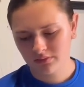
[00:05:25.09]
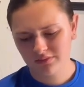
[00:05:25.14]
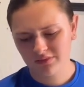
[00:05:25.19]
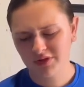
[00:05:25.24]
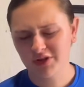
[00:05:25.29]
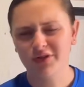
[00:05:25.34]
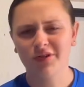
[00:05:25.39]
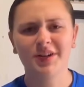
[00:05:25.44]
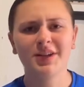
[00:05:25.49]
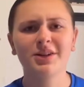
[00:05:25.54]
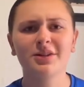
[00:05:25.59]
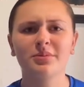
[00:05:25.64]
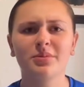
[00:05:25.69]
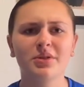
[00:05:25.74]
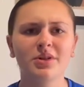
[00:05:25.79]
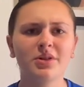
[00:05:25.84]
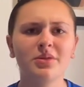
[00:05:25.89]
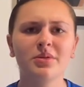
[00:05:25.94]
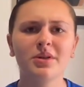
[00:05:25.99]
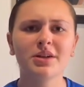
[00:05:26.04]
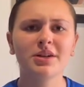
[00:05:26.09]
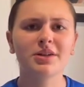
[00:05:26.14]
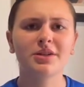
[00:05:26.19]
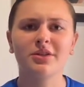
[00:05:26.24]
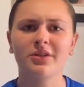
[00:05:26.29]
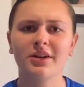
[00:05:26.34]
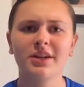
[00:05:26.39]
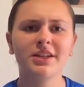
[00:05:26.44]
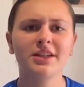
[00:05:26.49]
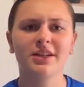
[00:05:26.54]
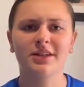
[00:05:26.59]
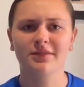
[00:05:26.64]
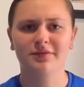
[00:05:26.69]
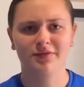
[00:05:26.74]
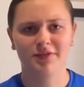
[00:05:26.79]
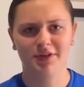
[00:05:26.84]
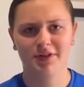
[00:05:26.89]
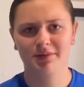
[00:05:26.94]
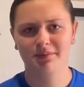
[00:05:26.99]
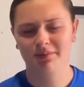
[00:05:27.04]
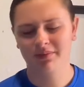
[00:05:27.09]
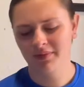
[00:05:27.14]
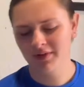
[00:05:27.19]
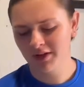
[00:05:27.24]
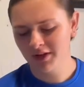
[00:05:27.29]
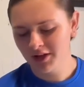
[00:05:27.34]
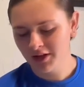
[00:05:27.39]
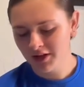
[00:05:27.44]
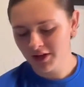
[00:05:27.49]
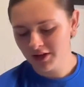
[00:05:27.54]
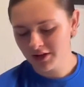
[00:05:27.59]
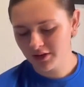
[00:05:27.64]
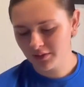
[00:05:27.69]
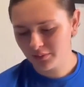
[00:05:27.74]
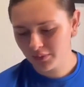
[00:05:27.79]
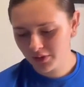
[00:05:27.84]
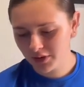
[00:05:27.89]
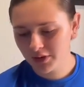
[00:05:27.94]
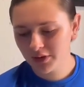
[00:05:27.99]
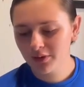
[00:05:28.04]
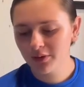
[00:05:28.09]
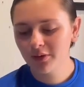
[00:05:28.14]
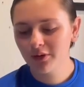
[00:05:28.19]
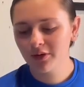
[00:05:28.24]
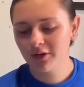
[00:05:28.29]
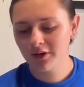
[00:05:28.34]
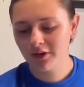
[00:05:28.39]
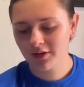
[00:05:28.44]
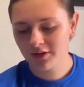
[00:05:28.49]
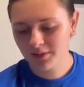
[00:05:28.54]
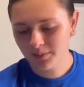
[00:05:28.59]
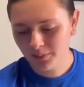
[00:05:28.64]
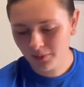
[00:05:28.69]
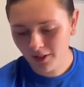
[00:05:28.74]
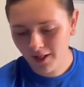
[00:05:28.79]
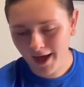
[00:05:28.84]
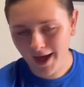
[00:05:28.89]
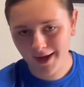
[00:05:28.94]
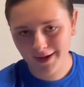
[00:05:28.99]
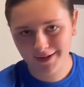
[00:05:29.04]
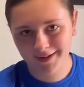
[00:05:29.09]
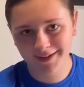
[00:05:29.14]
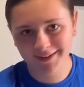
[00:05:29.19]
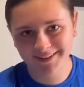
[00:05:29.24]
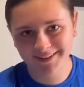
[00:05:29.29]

The green or blue? Where did green come from? The blue or the black